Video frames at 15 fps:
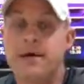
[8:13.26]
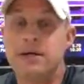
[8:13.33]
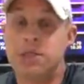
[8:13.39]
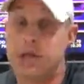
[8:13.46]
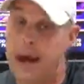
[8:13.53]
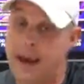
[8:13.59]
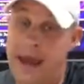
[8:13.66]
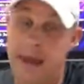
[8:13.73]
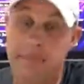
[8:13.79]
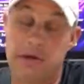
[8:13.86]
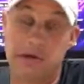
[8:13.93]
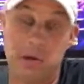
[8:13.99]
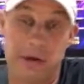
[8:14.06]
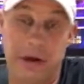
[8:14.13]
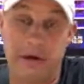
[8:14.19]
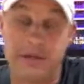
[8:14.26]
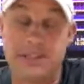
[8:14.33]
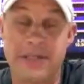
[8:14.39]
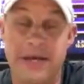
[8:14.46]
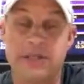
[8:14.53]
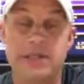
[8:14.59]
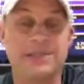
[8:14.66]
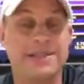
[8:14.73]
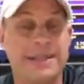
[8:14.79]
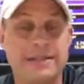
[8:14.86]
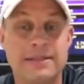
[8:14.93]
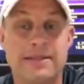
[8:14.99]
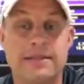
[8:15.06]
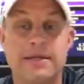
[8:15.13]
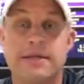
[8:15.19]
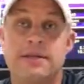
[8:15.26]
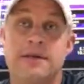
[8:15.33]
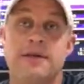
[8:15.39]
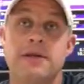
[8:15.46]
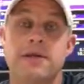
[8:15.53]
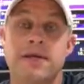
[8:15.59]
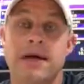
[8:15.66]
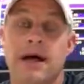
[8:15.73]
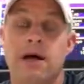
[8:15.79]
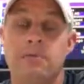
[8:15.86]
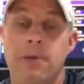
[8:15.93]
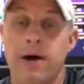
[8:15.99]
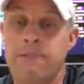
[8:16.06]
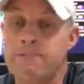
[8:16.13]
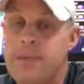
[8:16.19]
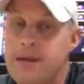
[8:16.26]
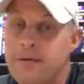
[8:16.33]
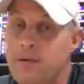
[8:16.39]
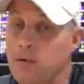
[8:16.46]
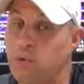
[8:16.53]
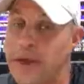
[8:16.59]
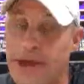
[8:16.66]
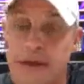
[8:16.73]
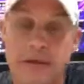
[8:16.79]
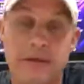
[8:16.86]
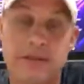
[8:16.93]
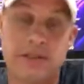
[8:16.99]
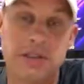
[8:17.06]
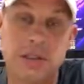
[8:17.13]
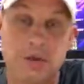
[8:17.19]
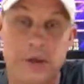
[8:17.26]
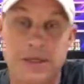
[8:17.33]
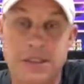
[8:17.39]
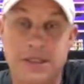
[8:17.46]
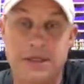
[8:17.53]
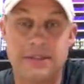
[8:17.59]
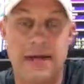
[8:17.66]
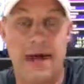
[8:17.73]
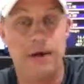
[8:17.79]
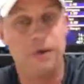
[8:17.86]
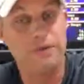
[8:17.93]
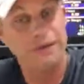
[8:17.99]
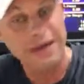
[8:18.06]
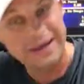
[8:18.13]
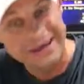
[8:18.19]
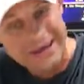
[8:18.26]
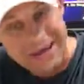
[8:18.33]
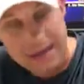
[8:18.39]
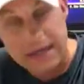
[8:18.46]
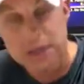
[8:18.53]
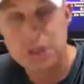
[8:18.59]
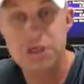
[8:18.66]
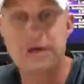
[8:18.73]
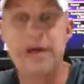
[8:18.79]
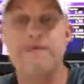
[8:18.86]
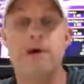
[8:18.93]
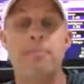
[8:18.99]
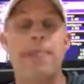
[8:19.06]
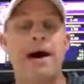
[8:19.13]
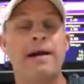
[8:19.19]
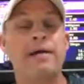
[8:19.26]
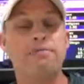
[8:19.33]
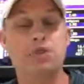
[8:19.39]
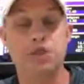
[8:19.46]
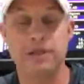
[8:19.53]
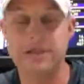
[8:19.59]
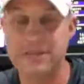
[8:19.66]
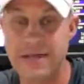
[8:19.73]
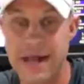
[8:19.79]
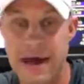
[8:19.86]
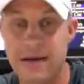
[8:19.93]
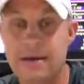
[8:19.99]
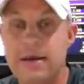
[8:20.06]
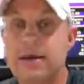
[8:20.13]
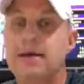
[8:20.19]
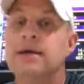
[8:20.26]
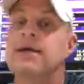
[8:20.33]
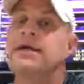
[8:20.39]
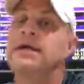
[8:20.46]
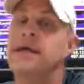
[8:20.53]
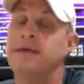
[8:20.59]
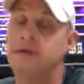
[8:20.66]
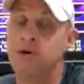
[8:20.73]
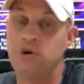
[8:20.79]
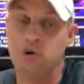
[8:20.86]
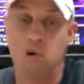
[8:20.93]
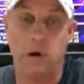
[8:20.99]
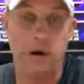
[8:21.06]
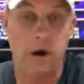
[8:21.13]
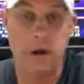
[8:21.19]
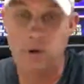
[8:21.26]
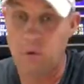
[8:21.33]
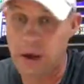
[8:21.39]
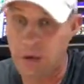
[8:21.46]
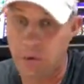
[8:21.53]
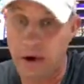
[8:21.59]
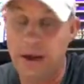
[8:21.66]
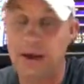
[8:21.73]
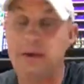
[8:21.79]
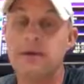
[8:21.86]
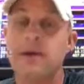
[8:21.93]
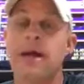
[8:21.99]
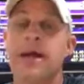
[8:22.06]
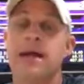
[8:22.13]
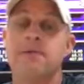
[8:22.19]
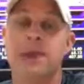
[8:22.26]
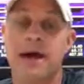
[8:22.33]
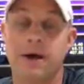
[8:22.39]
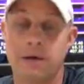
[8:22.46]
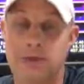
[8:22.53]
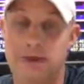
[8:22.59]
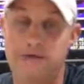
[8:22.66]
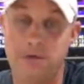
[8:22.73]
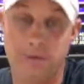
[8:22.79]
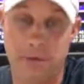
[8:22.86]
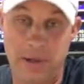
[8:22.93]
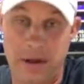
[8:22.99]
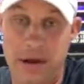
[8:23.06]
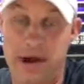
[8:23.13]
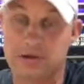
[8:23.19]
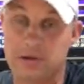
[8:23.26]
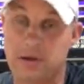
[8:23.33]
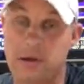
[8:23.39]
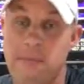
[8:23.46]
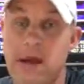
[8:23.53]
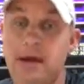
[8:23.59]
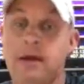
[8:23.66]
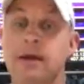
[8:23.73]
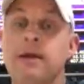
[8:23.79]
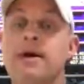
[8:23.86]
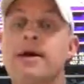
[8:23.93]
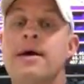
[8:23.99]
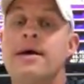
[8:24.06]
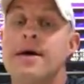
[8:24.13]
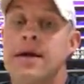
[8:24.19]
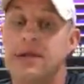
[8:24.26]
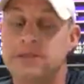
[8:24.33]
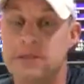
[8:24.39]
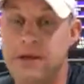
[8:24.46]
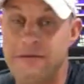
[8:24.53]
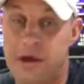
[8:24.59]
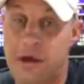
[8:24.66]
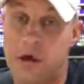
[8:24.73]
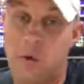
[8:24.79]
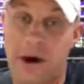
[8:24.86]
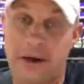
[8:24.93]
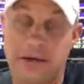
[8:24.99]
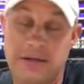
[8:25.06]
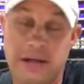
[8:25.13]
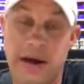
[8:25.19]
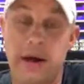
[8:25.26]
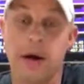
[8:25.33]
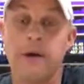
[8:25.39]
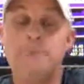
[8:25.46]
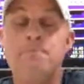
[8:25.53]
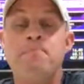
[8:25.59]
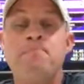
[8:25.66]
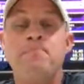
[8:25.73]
John Heyman. So Gary Sanchez is indeed to the DL. But the reality of the situation is I don't think the Yankees should give up on him just yet. Get the groin all the way right and get him healthy for the playoffs when you make it and see if he can go on a tear.